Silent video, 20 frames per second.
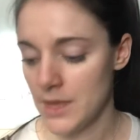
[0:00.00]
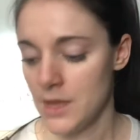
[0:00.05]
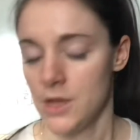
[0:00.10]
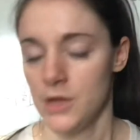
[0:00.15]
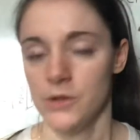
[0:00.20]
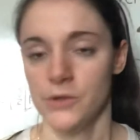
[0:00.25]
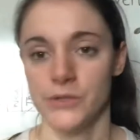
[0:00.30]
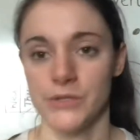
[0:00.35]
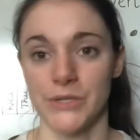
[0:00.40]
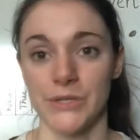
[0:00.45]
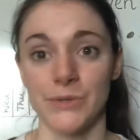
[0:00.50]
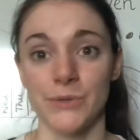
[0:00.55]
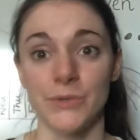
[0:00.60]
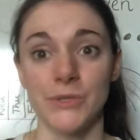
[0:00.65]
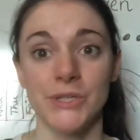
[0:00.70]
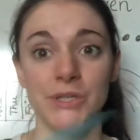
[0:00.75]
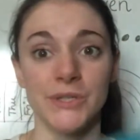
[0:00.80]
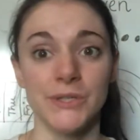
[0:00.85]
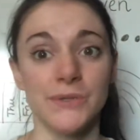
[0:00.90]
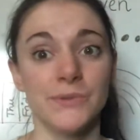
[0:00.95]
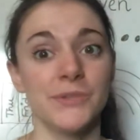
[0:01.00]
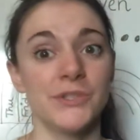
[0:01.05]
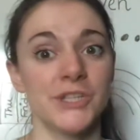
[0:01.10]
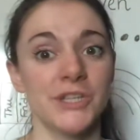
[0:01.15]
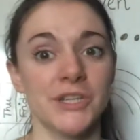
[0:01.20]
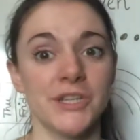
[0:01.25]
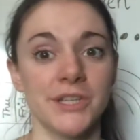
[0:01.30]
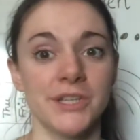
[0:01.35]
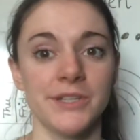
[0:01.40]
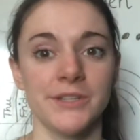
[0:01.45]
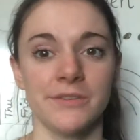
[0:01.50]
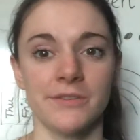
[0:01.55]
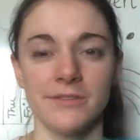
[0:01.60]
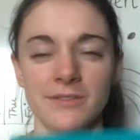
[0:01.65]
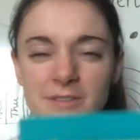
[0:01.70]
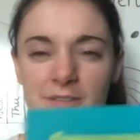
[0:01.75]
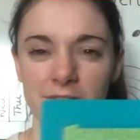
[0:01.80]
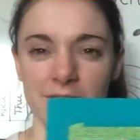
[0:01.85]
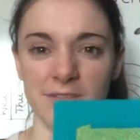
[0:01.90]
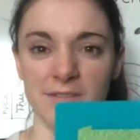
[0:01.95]
So you should
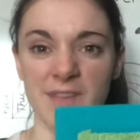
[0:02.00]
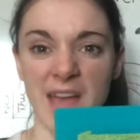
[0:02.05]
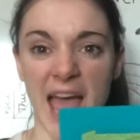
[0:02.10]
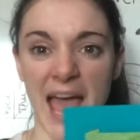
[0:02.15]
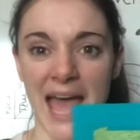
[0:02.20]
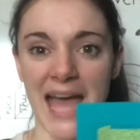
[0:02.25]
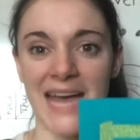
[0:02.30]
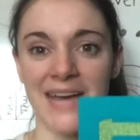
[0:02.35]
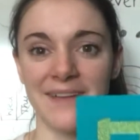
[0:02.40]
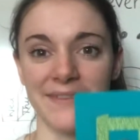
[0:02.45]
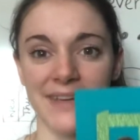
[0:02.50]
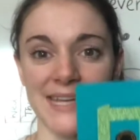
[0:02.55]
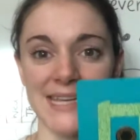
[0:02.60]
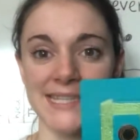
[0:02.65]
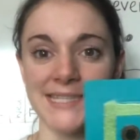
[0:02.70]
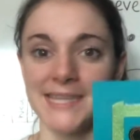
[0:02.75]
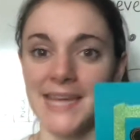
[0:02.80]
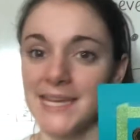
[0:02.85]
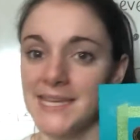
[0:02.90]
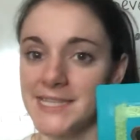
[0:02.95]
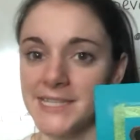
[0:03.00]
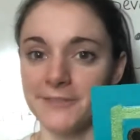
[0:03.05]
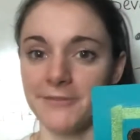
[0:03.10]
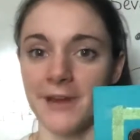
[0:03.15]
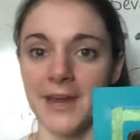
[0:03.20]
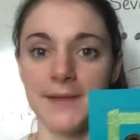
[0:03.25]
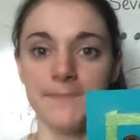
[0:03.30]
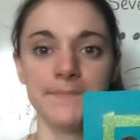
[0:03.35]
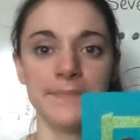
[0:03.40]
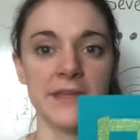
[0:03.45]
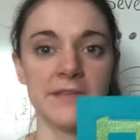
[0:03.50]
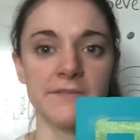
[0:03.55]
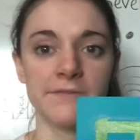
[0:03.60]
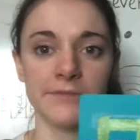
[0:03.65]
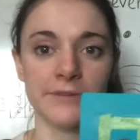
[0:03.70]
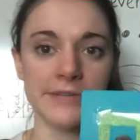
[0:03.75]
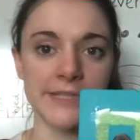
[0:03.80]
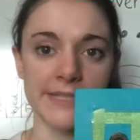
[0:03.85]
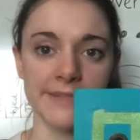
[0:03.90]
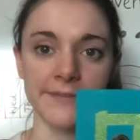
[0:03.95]
all have a tens frame in
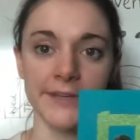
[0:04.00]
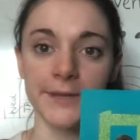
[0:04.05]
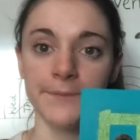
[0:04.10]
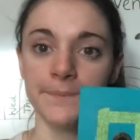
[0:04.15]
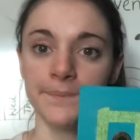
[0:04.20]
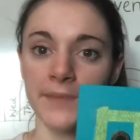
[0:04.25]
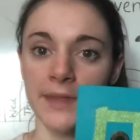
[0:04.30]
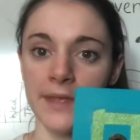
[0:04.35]
front of you.